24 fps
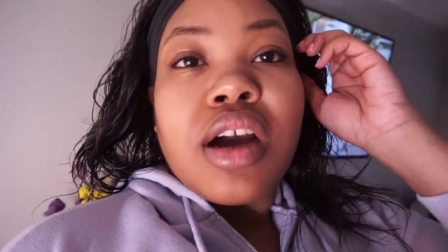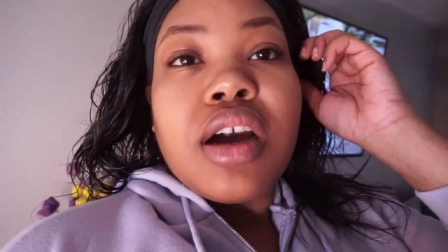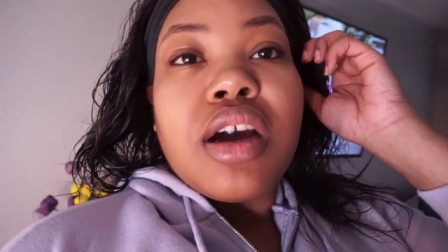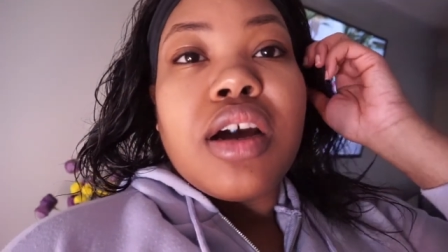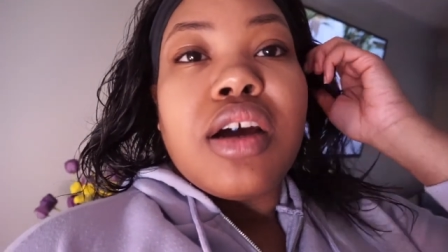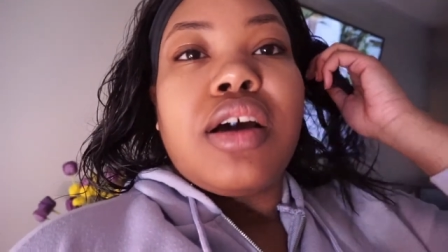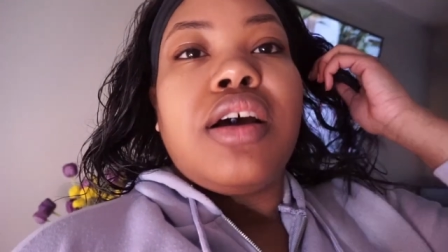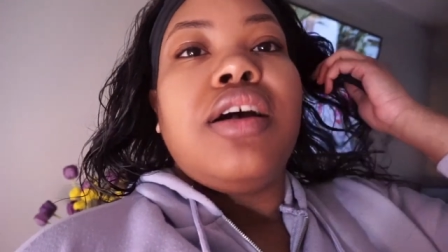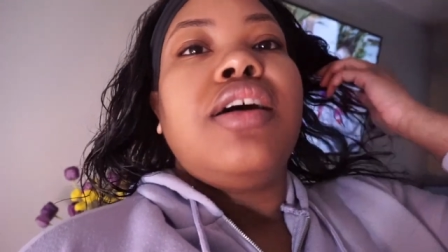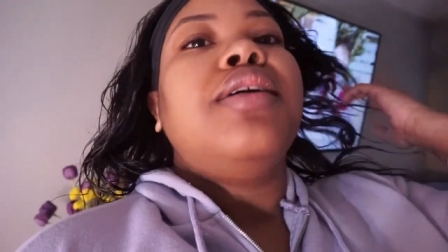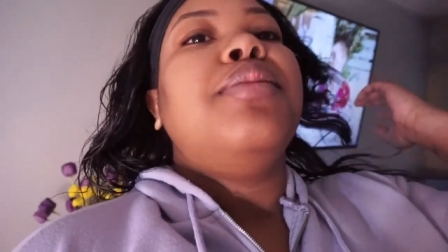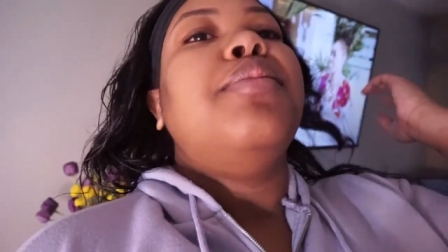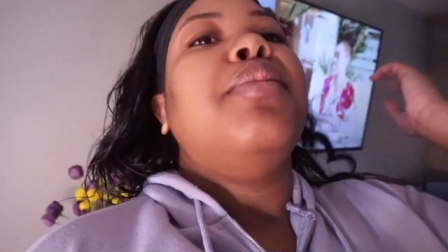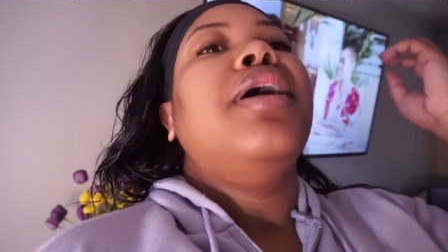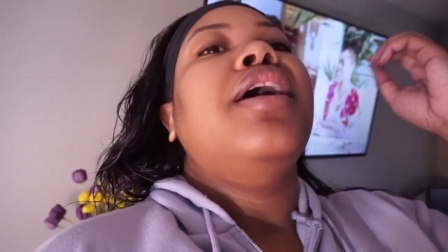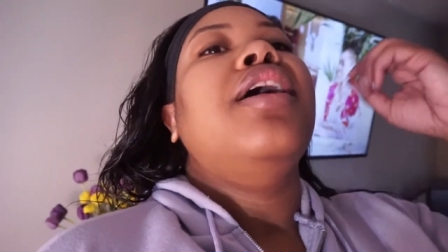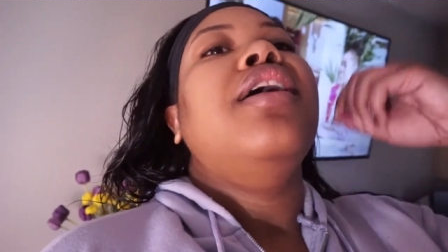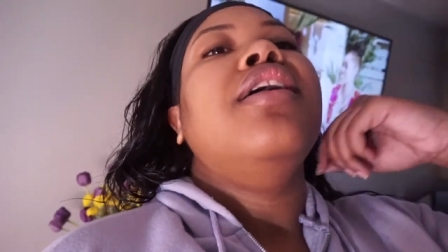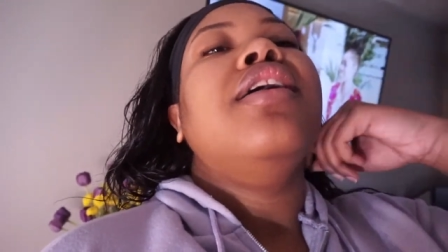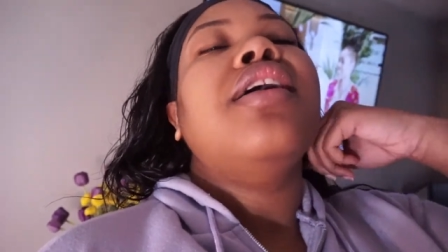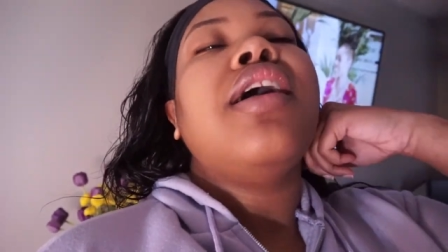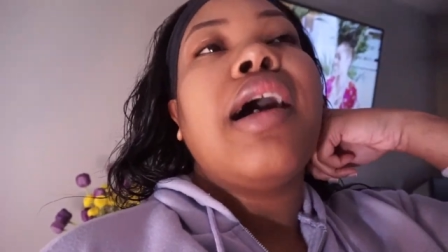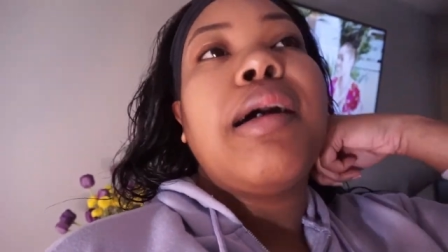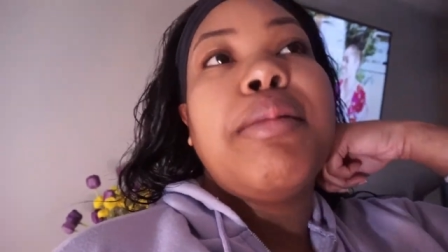Um,
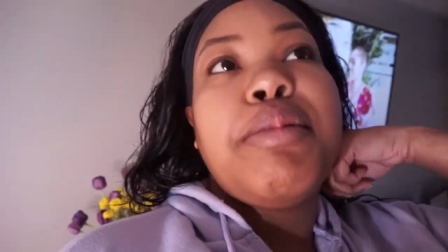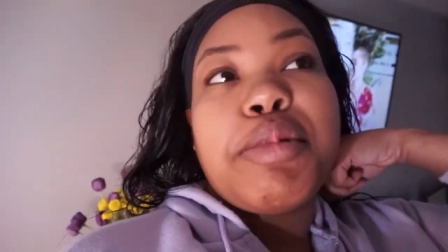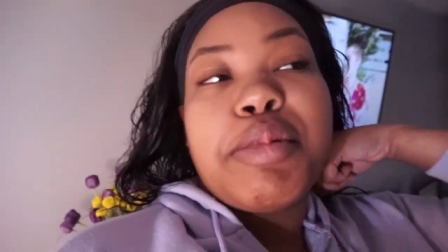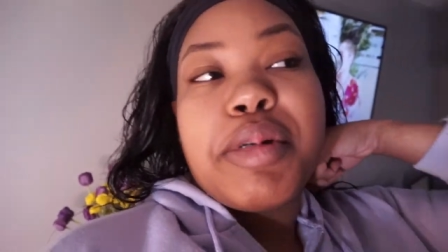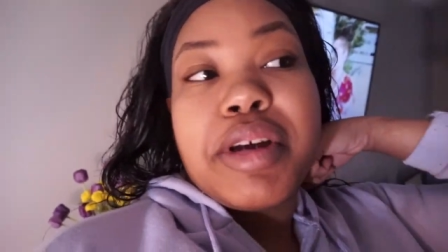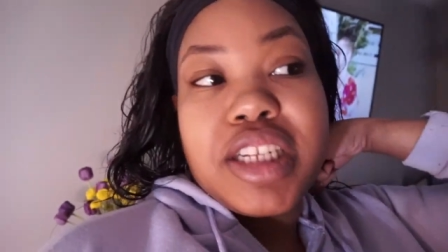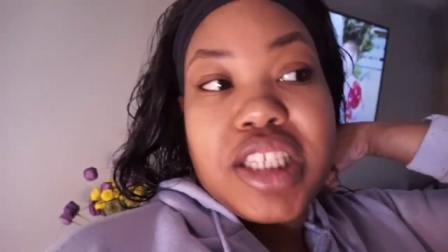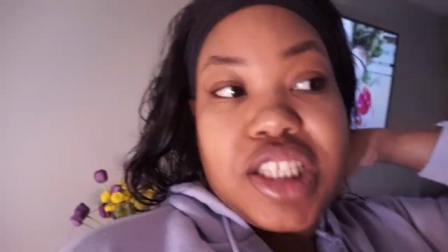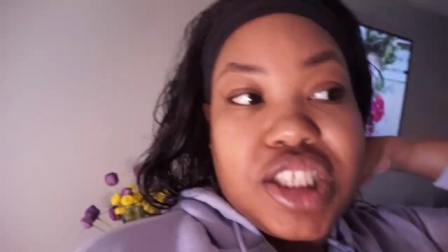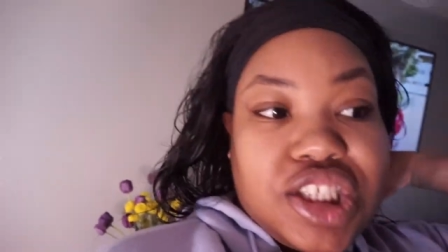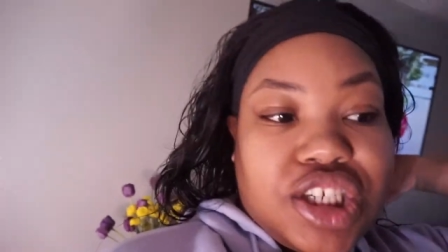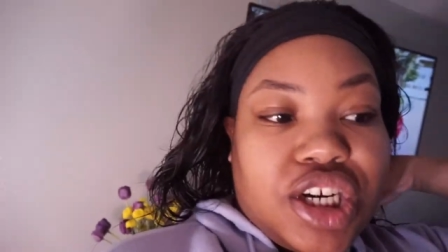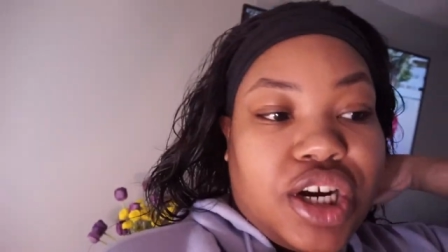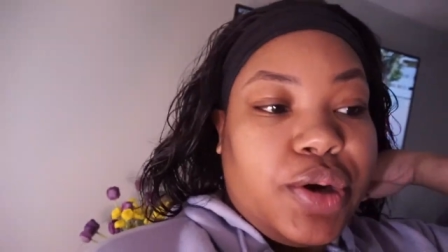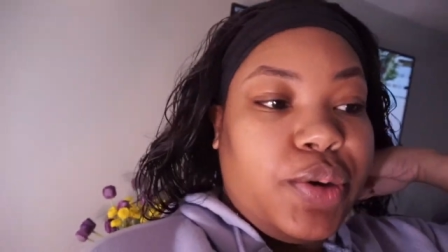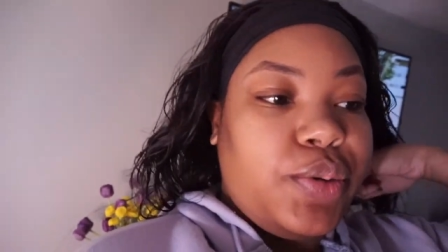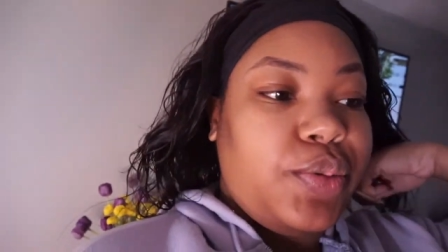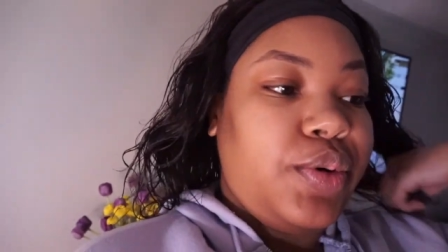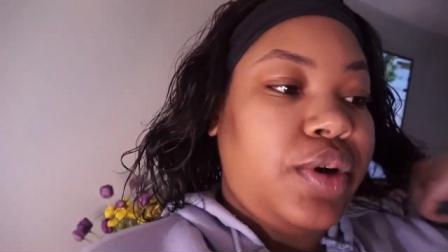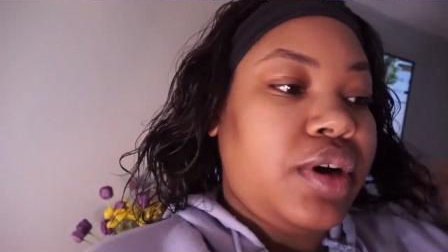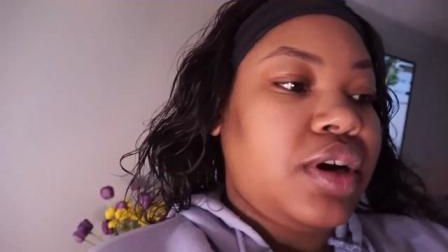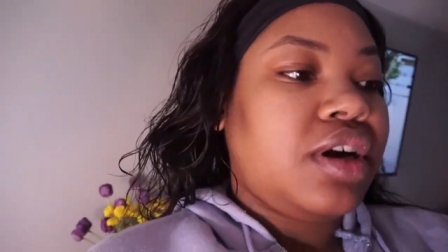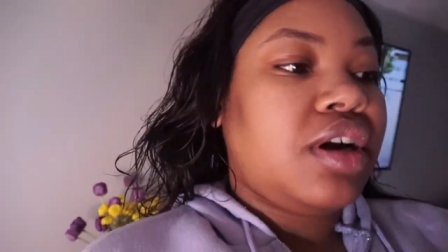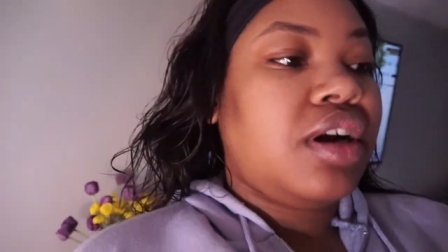I'm about to
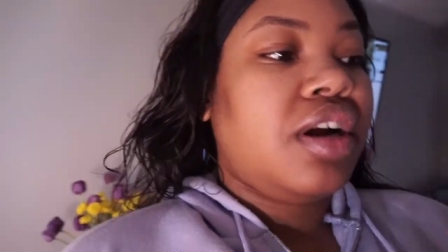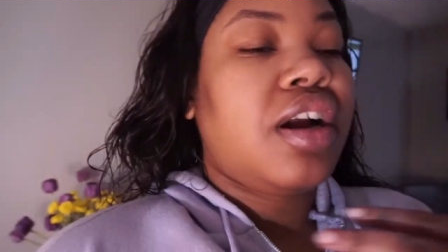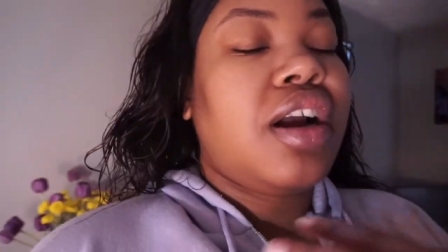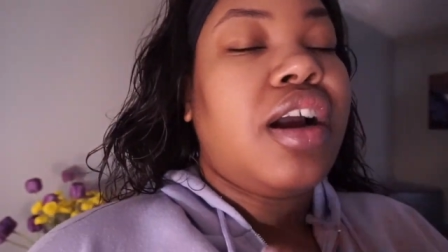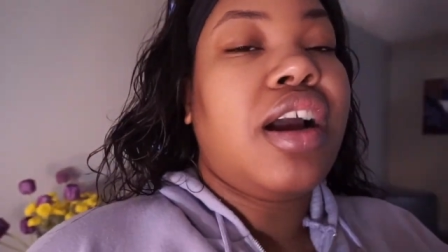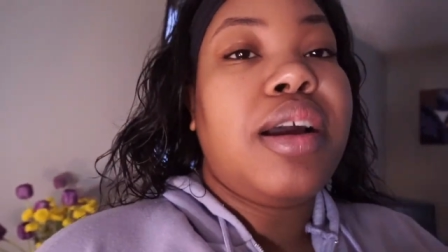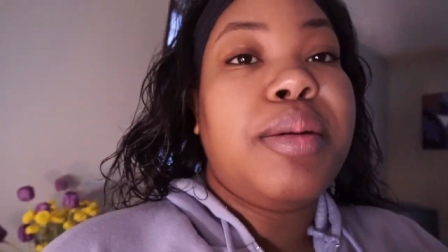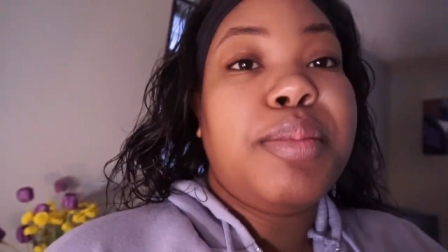start work.